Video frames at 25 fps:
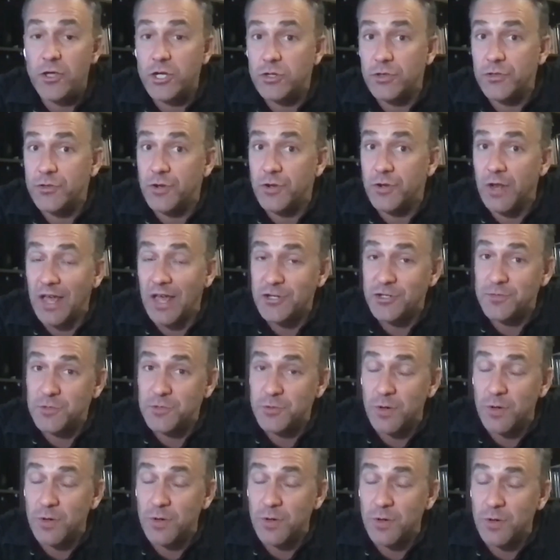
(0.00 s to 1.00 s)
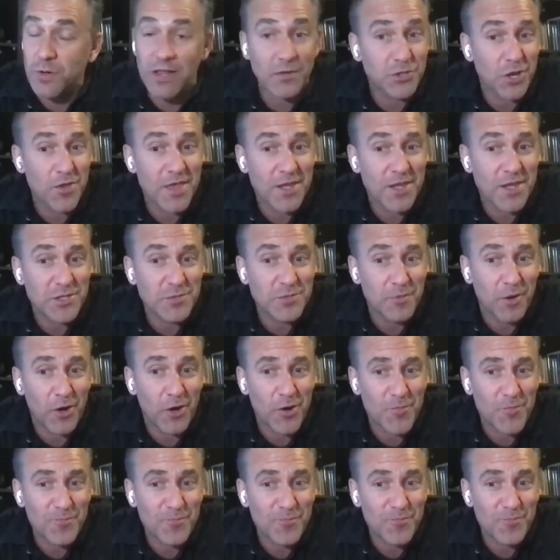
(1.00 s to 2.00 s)
No, you can do it through Lightroom as well. I'll show you
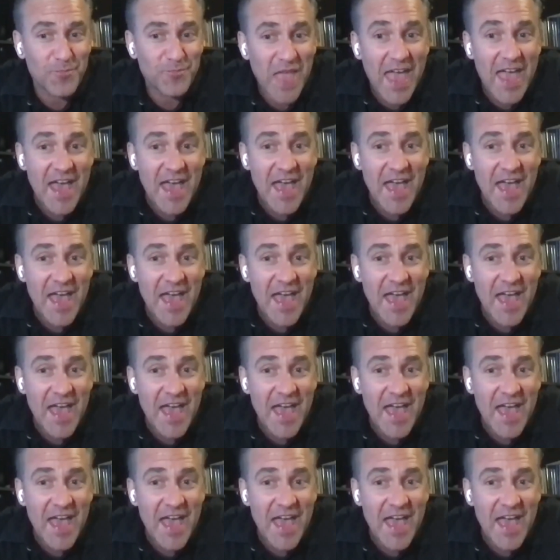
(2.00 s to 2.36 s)
that tomorrow.